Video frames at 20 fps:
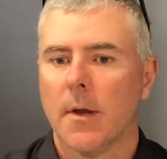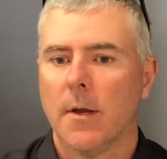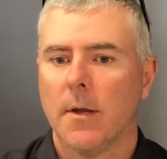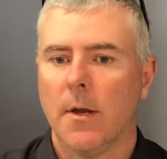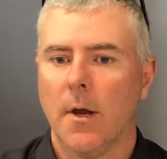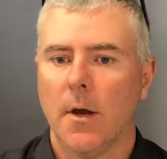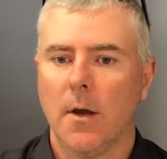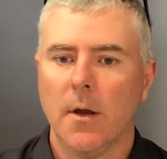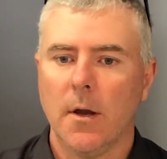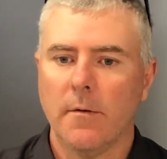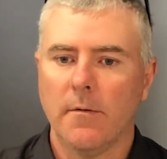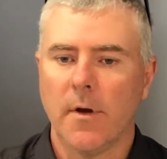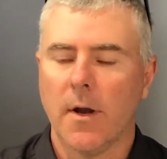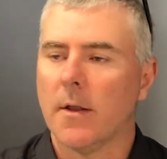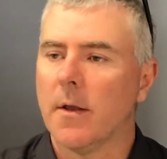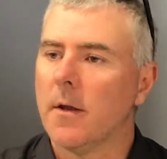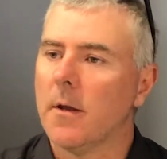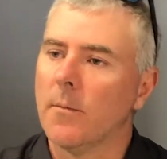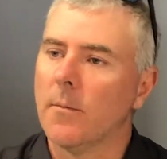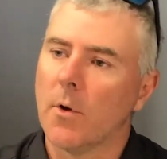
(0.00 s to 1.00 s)
Every now
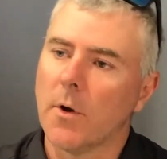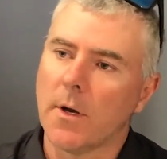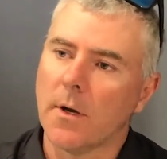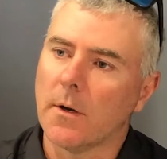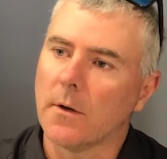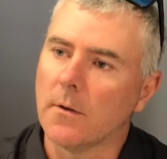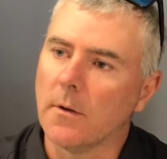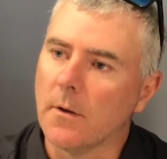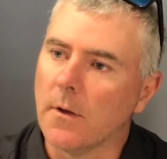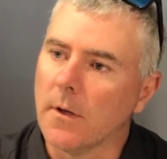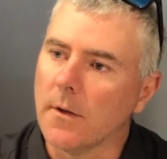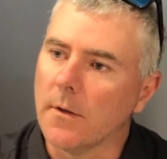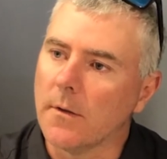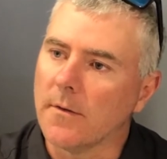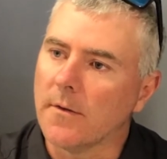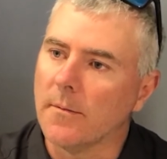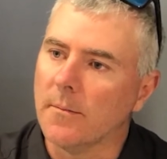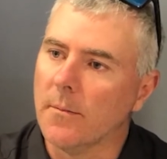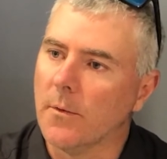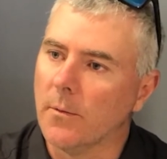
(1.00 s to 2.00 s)
and then you might get a client
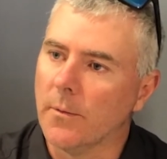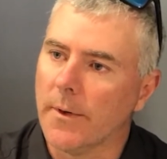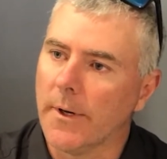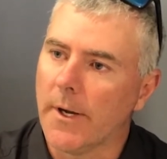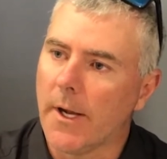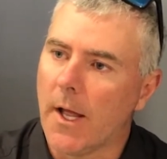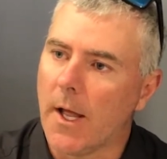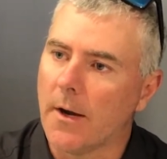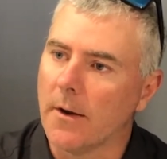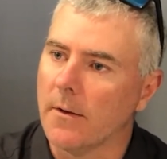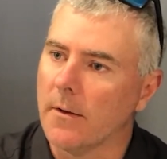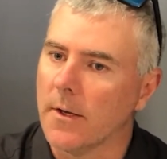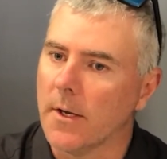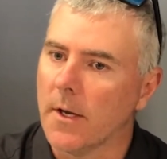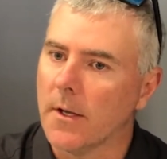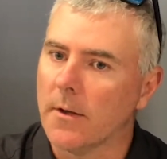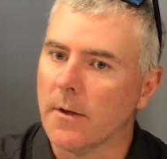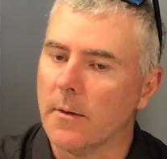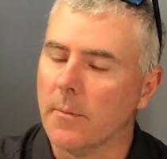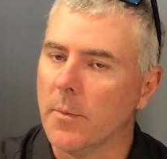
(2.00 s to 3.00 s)
that's a little bit harder than the
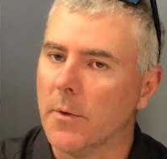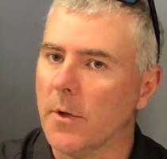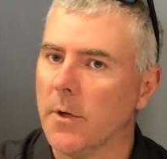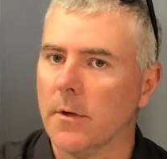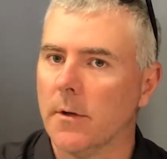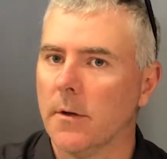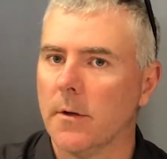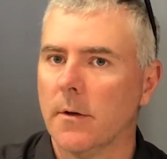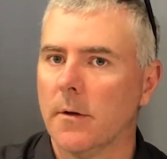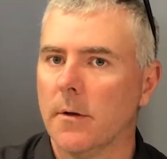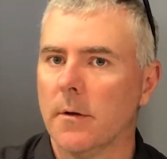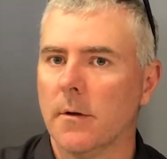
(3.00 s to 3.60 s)
other, but